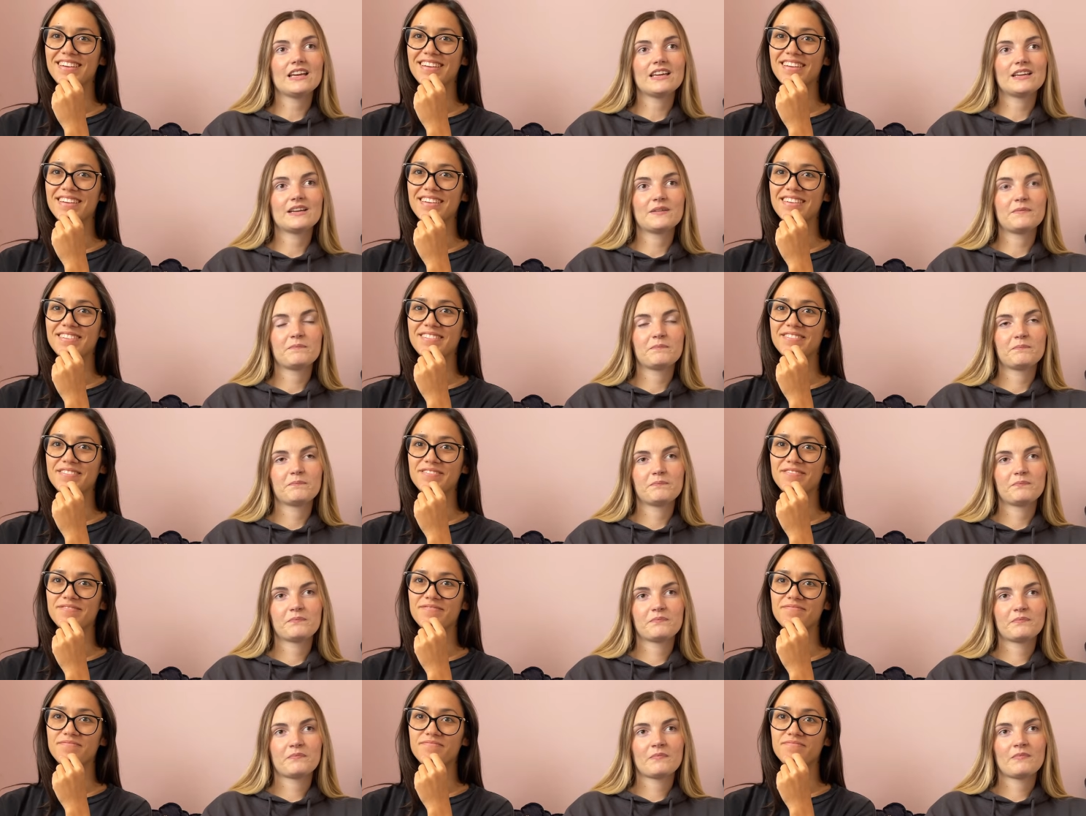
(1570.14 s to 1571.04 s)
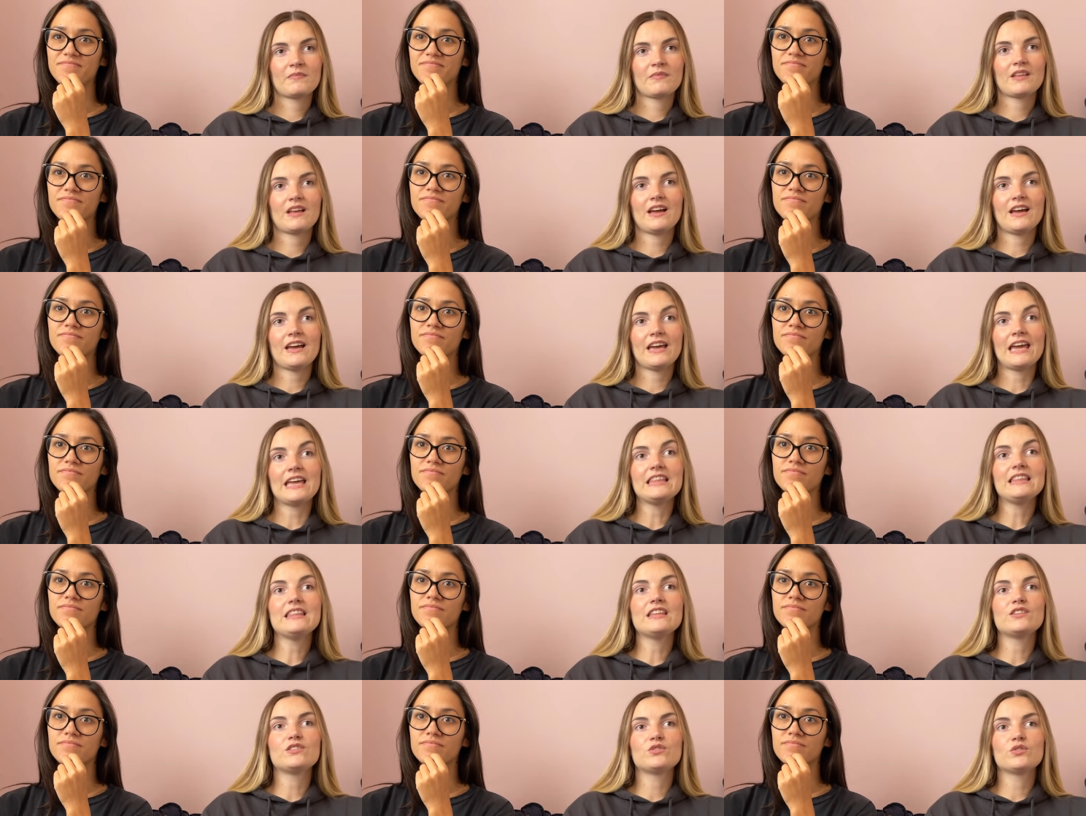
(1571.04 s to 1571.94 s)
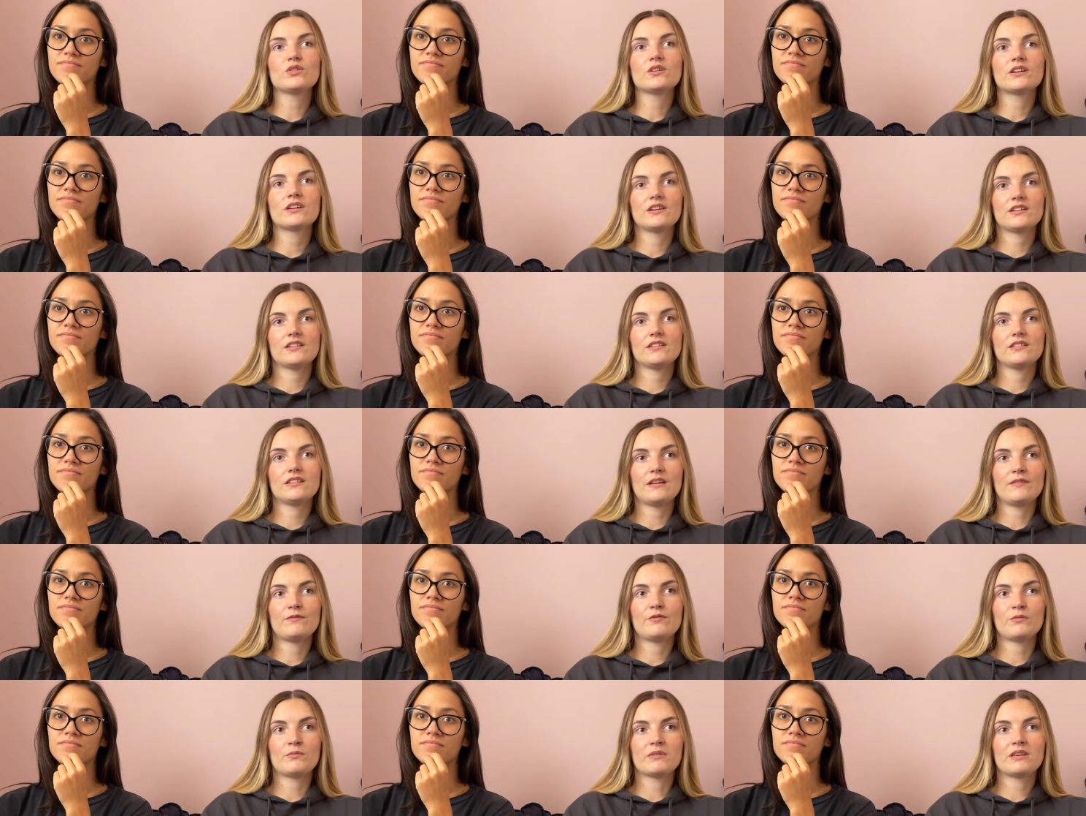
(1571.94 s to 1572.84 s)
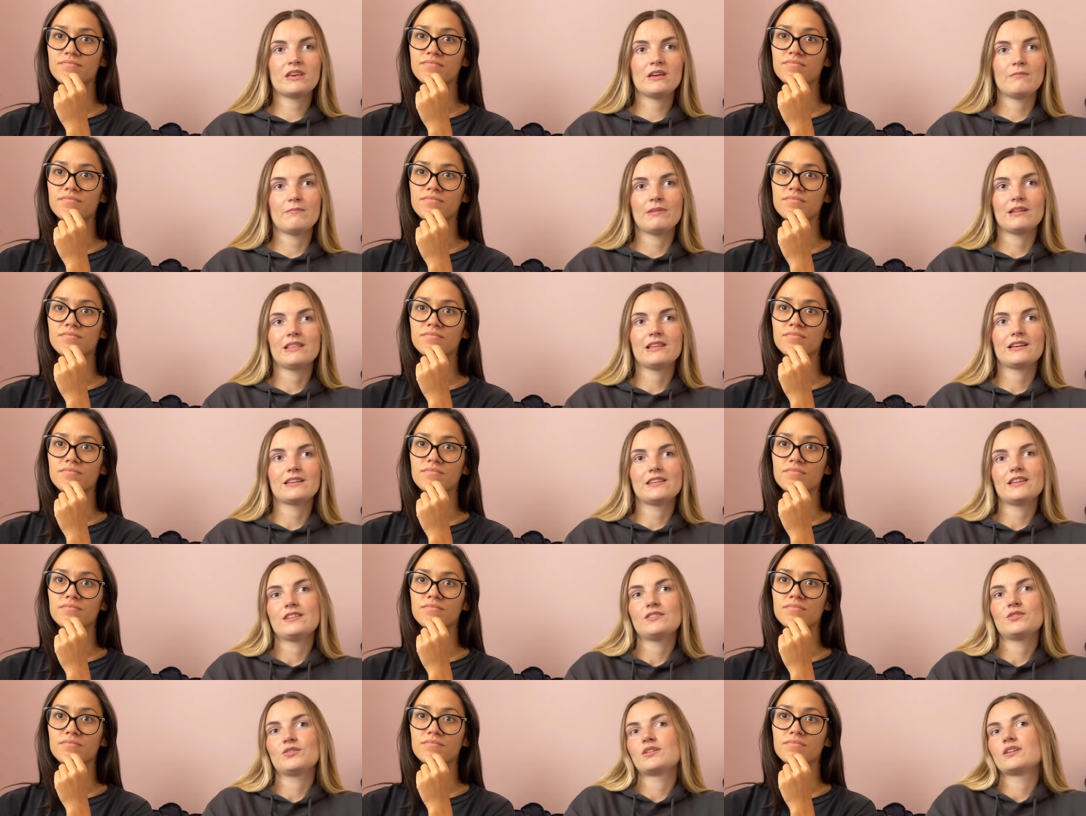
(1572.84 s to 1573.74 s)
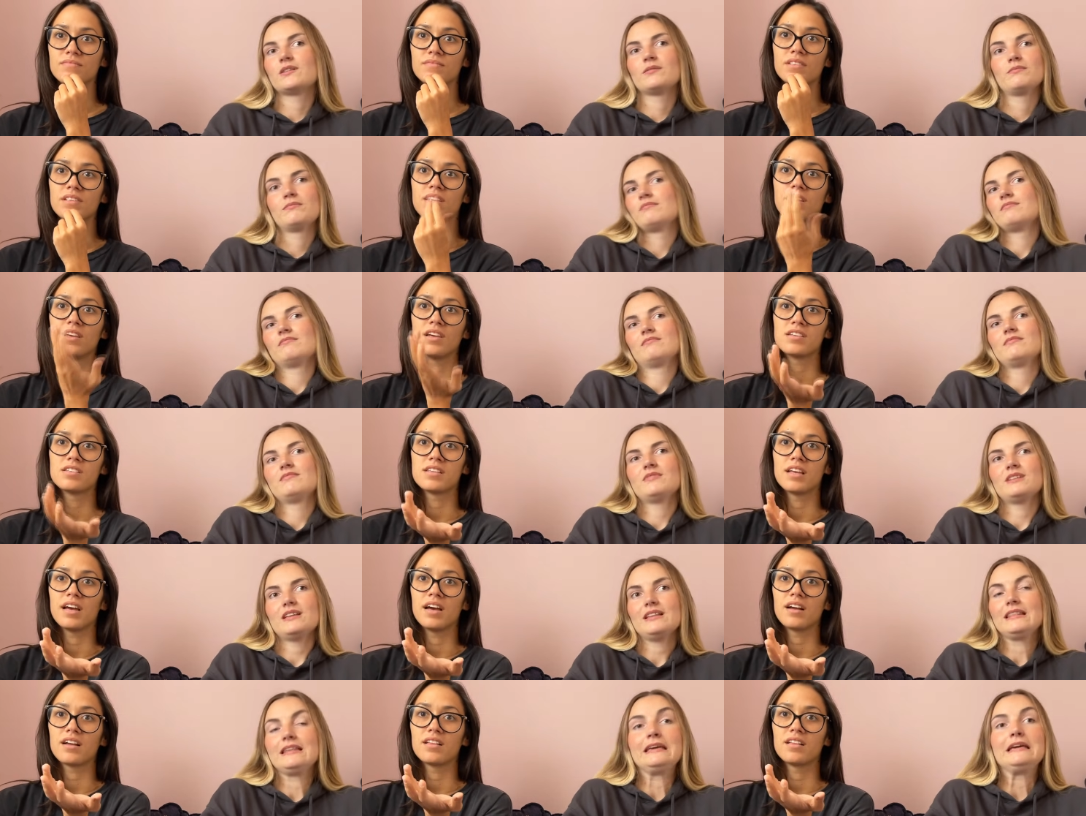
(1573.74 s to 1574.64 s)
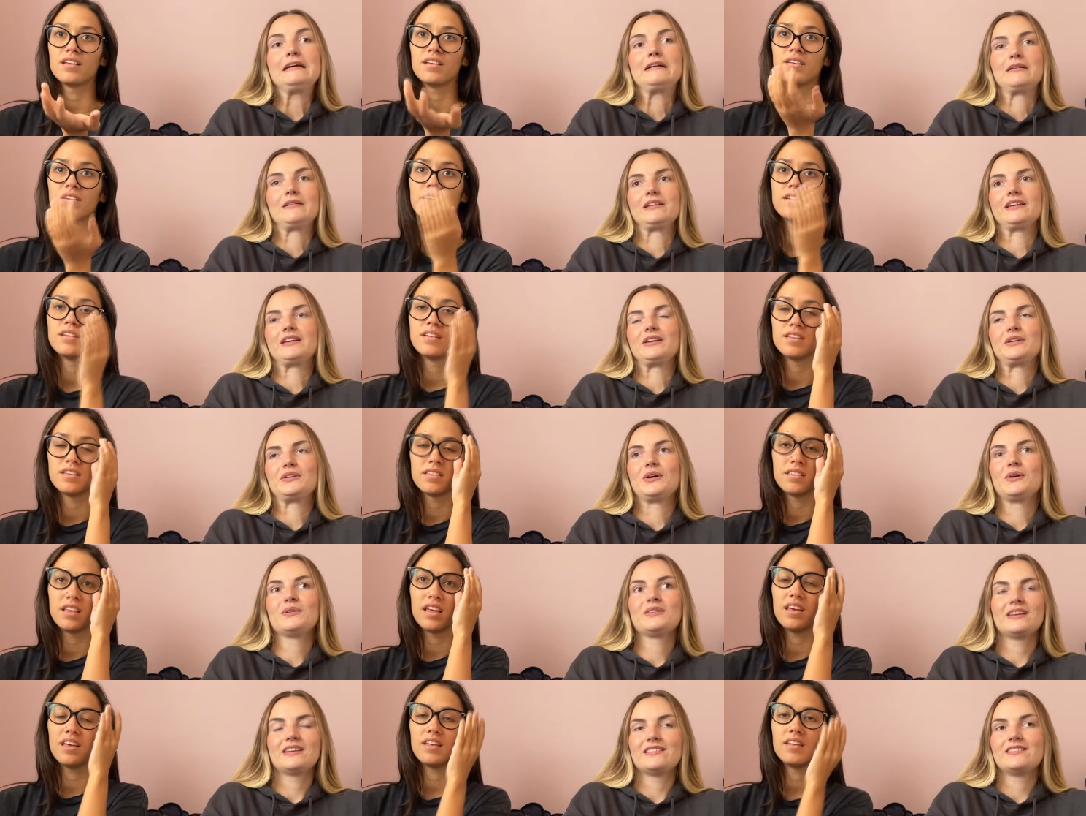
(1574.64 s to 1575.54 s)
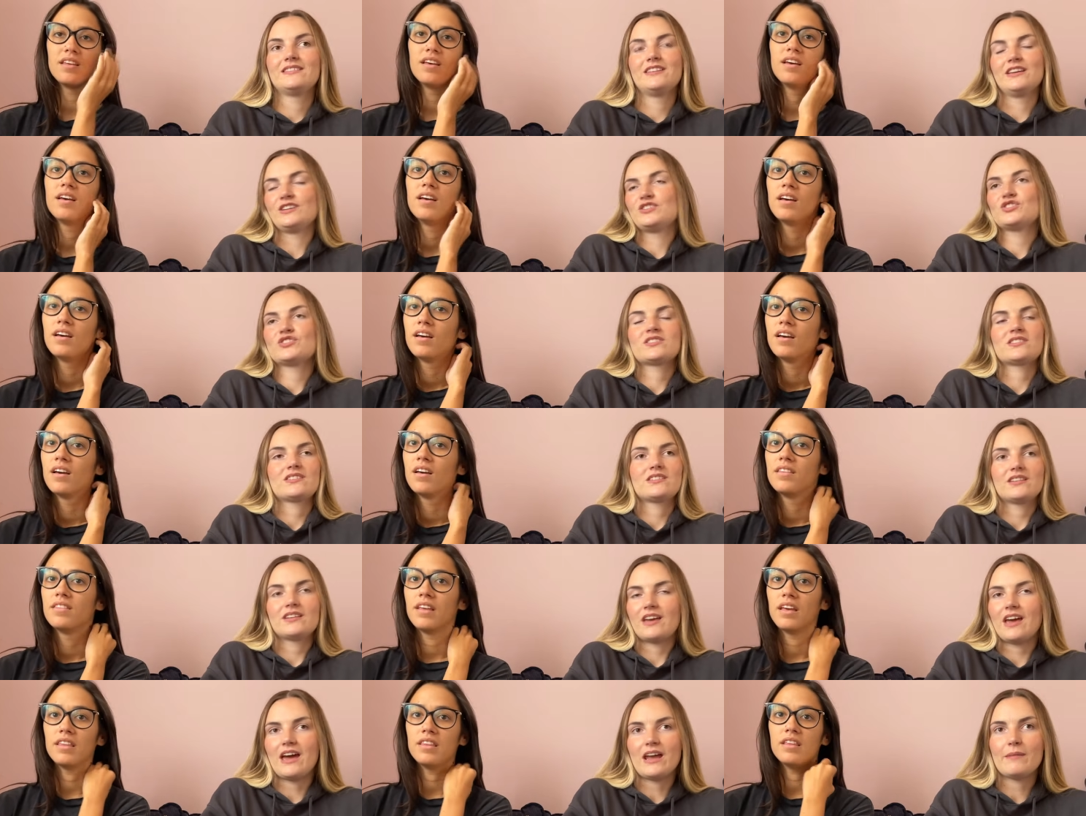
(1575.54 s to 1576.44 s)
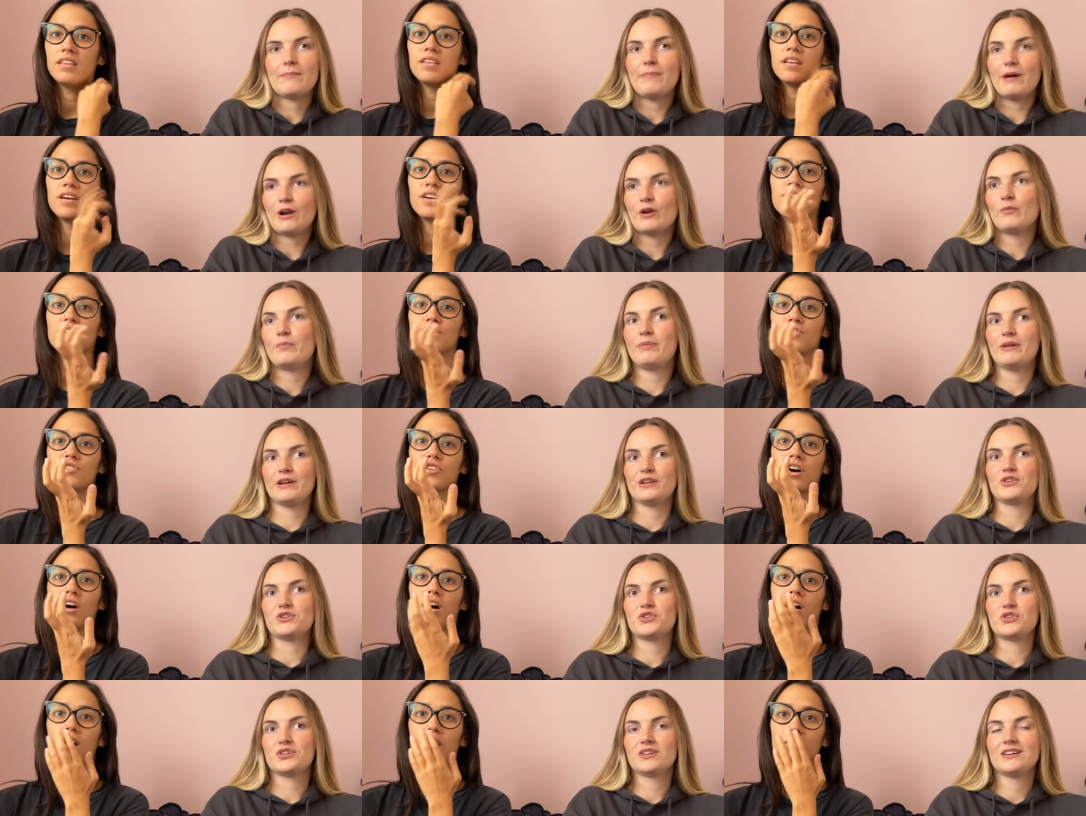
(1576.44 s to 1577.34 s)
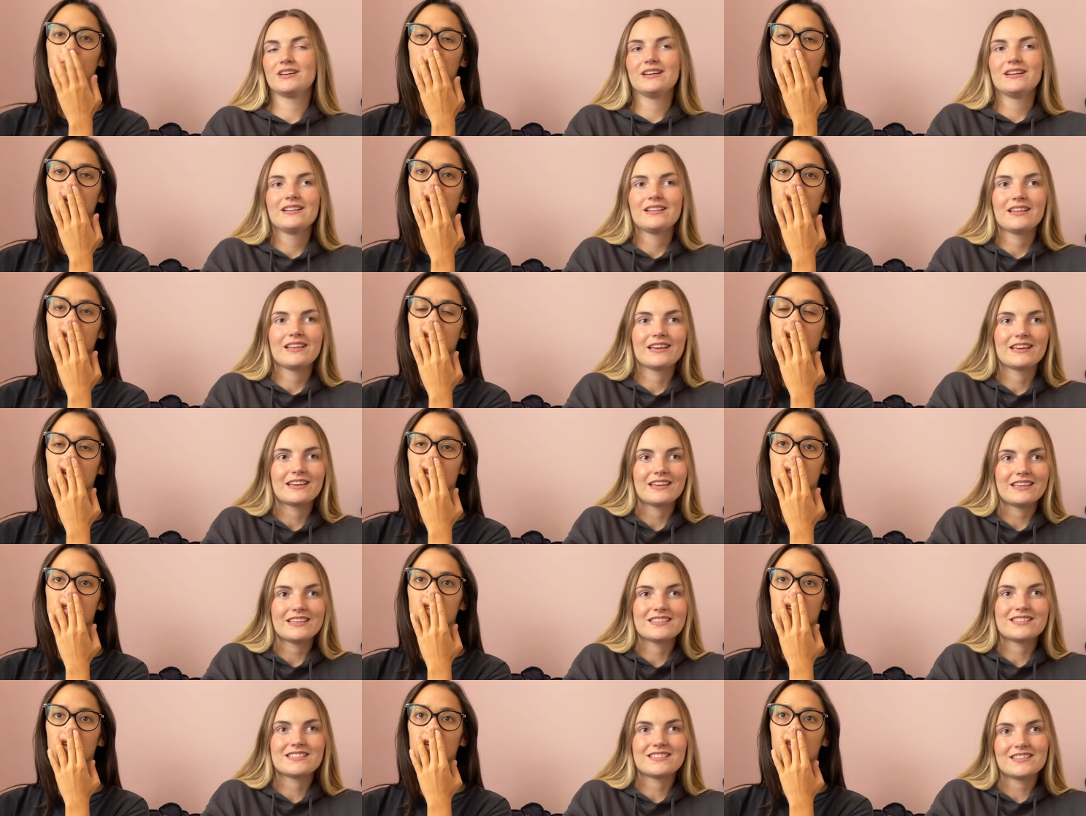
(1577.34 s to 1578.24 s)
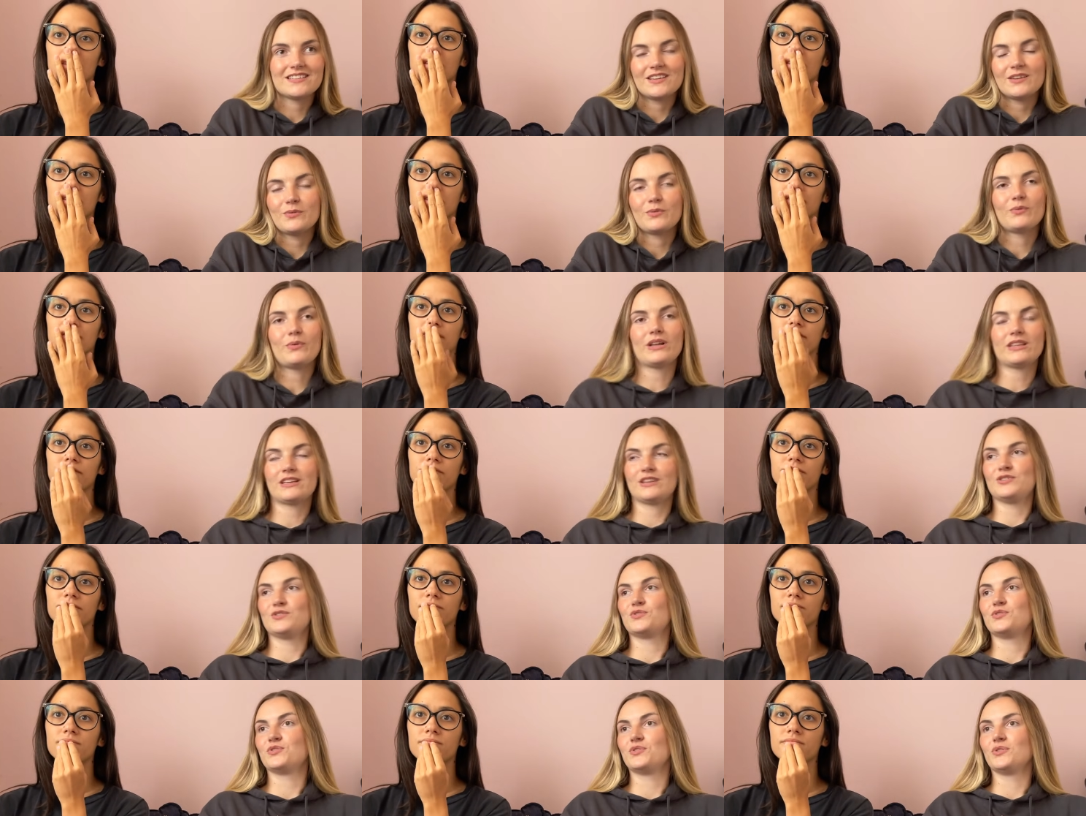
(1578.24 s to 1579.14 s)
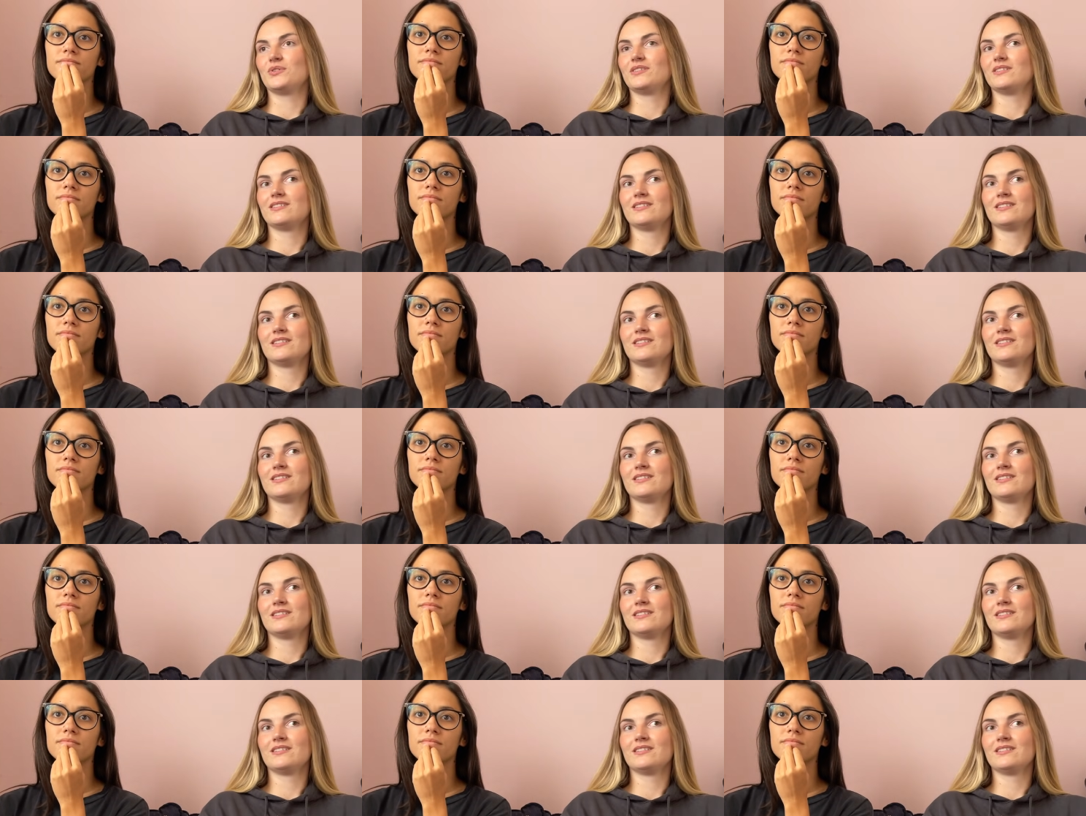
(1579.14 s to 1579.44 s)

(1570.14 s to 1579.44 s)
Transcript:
Speaker 1: like, I hate they took them from Kim, but like they took him exactly. legally. You know, they they, they just they had a better pitch. Job, like it's it. what can you do?